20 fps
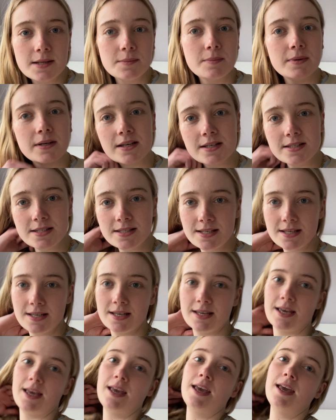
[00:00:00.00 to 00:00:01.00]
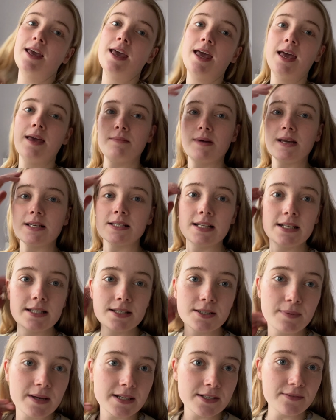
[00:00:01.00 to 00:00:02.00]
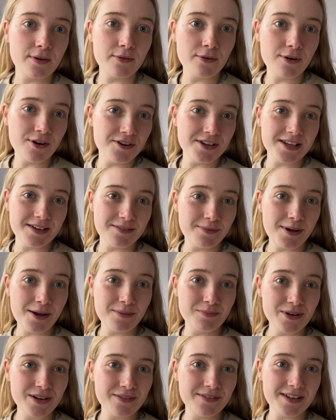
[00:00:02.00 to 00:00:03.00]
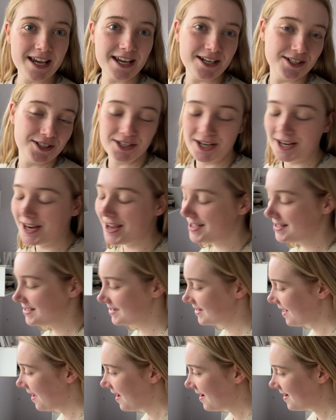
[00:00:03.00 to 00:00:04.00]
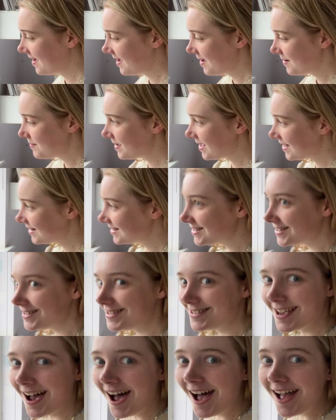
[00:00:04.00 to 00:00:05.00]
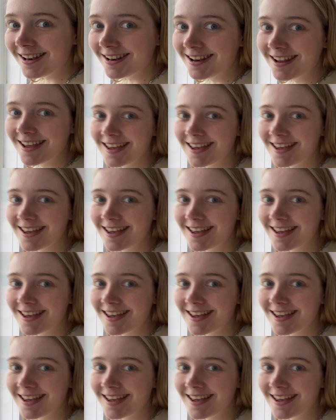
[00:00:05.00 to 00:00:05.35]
because it makes a little bit of a rude abbreviation. But it's done.